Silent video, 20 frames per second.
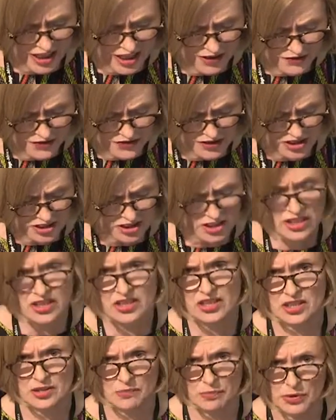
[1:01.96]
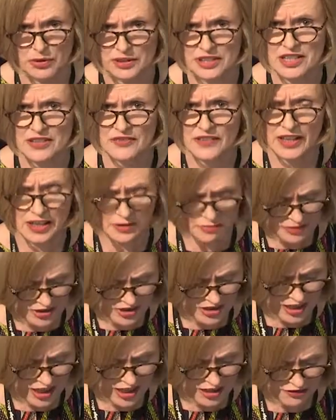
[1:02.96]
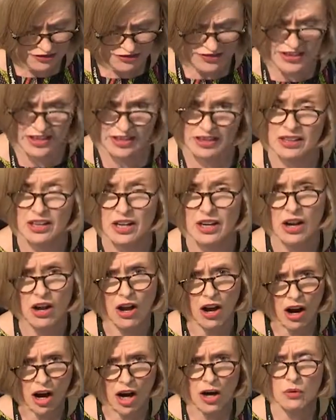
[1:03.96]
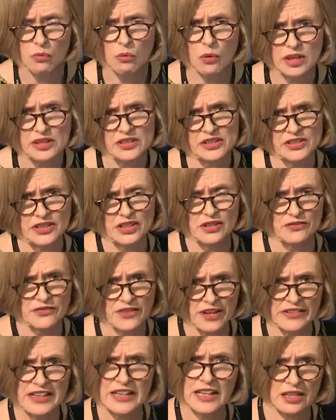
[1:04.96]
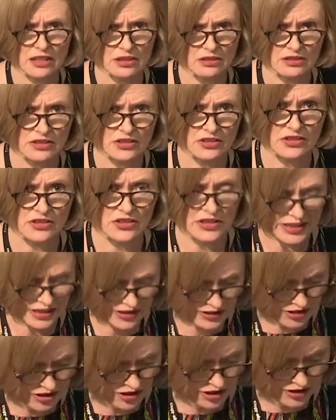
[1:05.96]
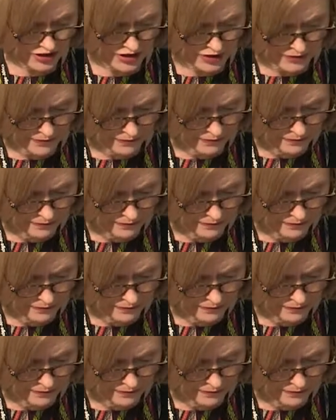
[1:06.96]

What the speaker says: governance, supporting development in Africa, are ones that are very close to his heart.